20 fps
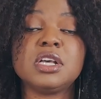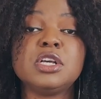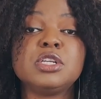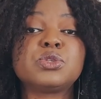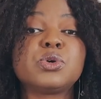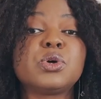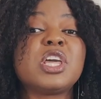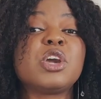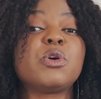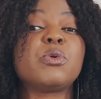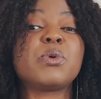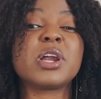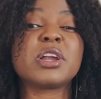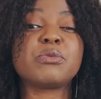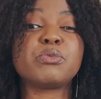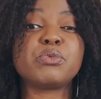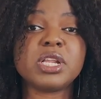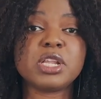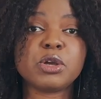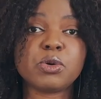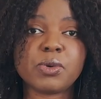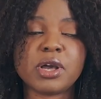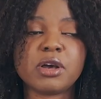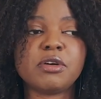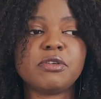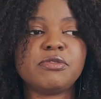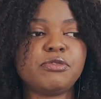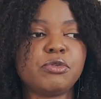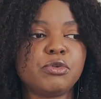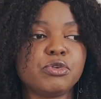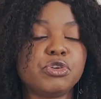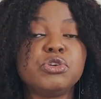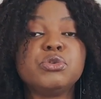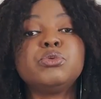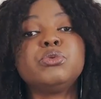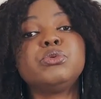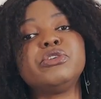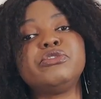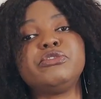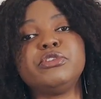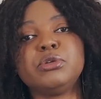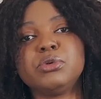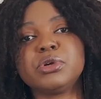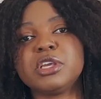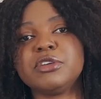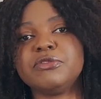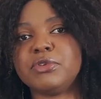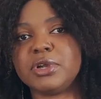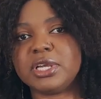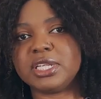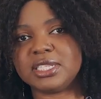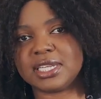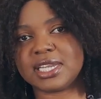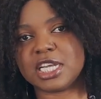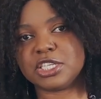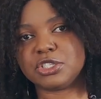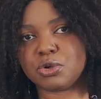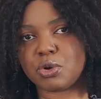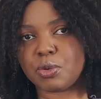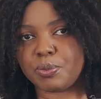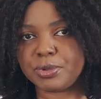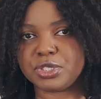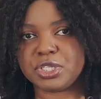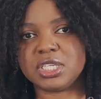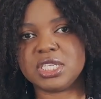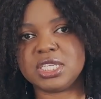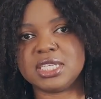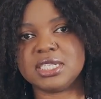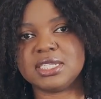So they work really well for you if you're looking for international opportunities.